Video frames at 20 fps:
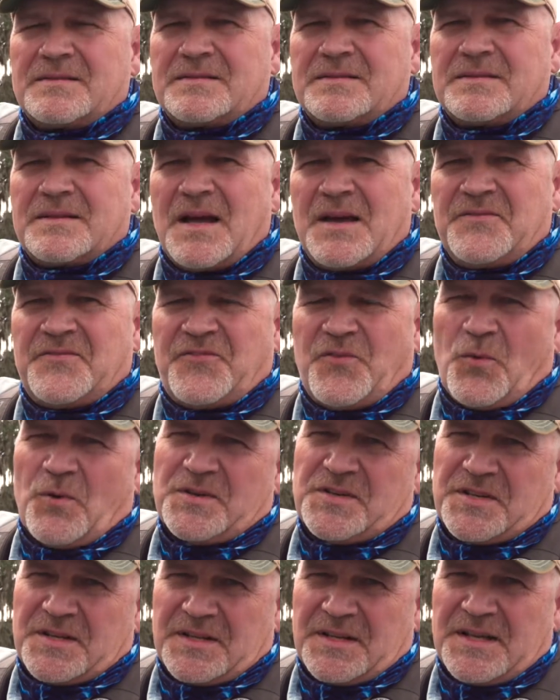
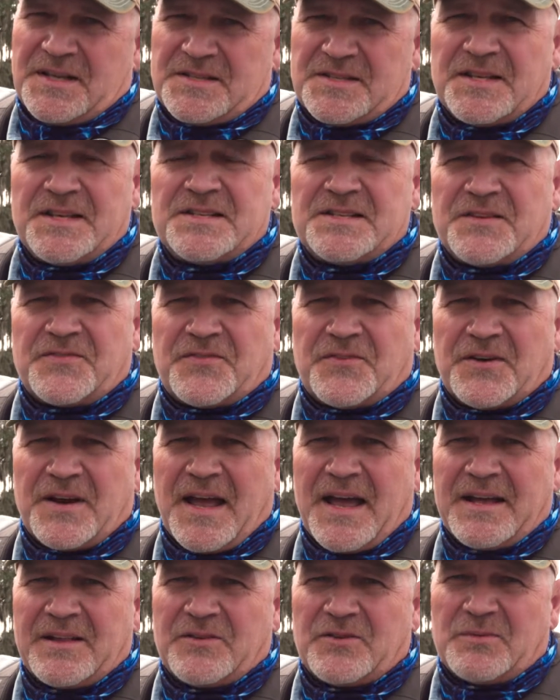Unfortunately, it's easy for an
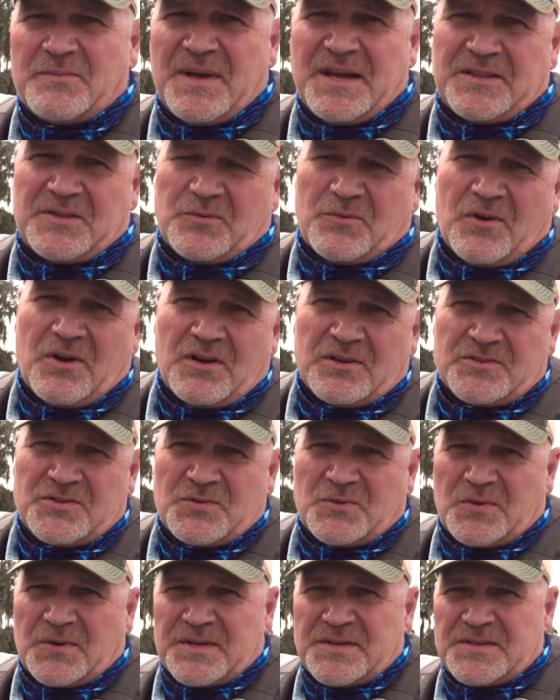angler to make the wrong
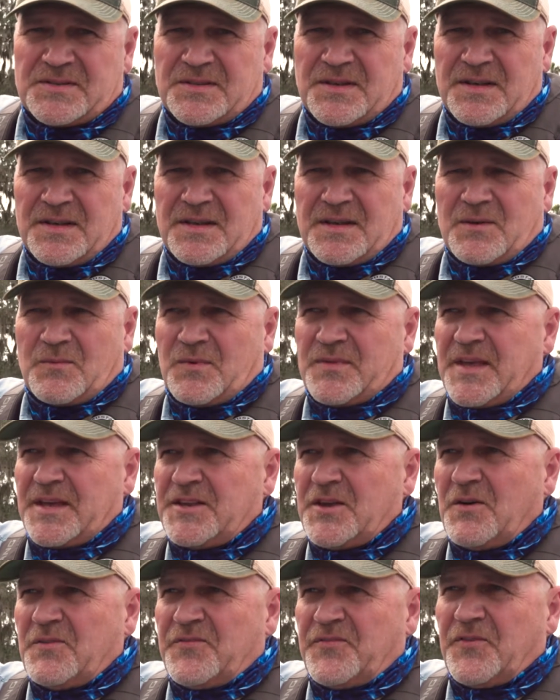choice when they
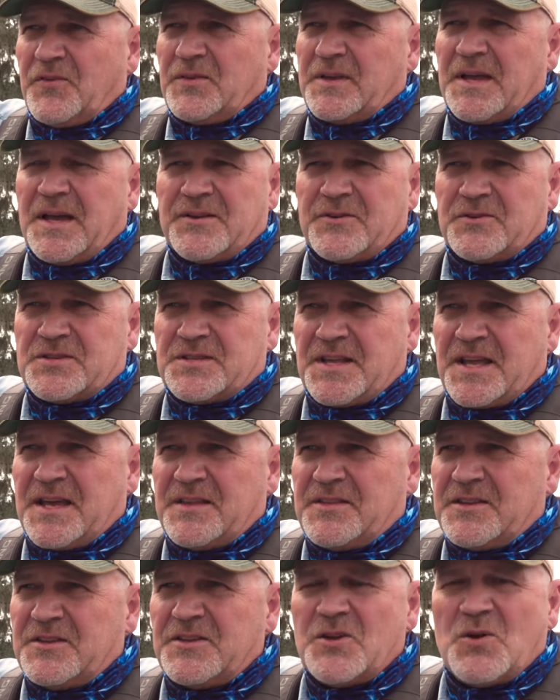don't fully understand the
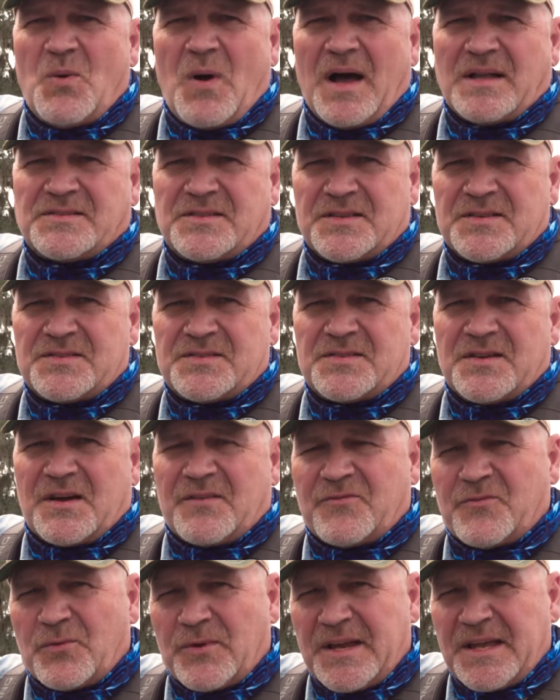nuances of
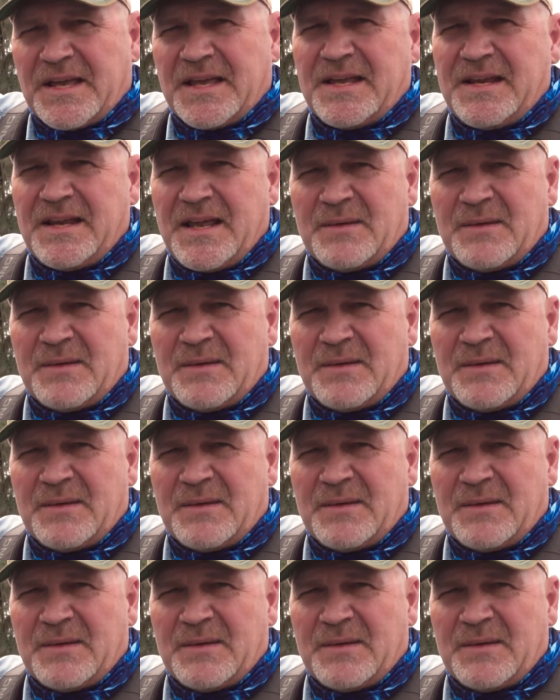rigging and